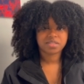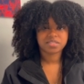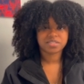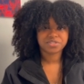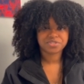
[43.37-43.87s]
this
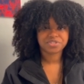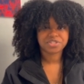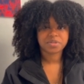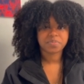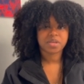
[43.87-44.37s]

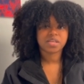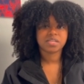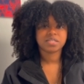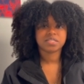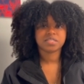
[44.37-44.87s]
internship
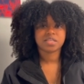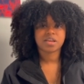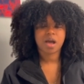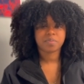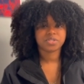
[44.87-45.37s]
is the
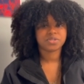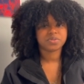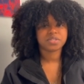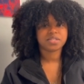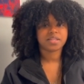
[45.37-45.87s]

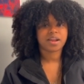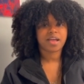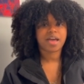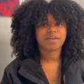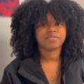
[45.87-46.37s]
opportunity that I
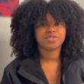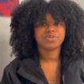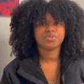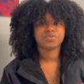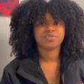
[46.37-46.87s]
have
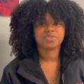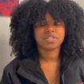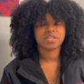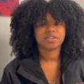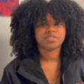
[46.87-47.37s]
to
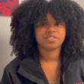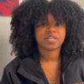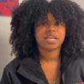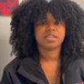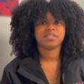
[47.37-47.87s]
fully
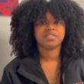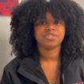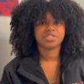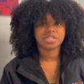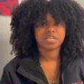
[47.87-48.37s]
understand
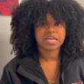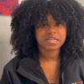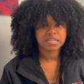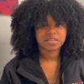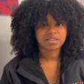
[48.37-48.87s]
gene
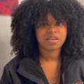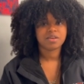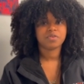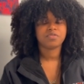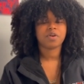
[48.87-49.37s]
editing
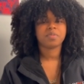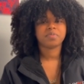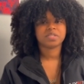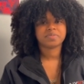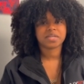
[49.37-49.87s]
from the
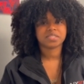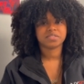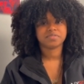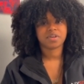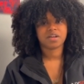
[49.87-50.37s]

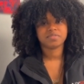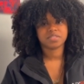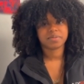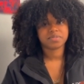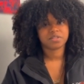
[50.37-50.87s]
perspective of
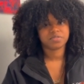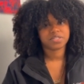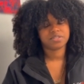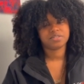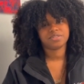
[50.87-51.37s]
stem cell
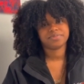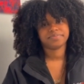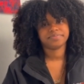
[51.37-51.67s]
research.